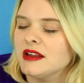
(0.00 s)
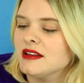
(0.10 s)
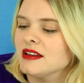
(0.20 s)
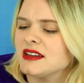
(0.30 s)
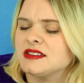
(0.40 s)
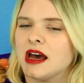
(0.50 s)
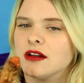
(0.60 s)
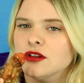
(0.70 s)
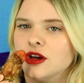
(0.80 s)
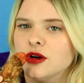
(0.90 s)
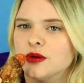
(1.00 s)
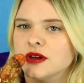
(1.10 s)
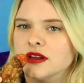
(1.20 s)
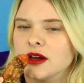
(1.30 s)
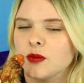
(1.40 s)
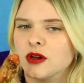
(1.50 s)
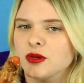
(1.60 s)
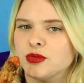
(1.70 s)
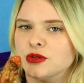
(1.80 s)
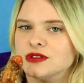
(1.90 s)
like sat alone in like one of the
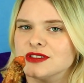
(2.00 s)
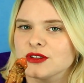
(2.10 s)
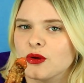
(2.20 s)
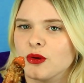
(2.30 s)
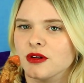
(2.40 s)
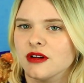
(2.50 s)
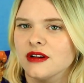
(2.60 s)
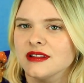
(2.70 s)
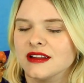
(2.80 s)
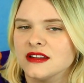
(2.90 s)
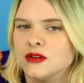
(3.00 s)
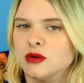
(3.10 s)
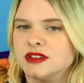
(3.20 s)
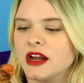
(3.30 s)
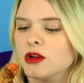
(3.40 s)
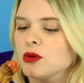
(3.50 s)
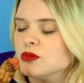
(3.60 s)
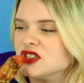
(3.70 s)
booths in the corner and like the whole dining room was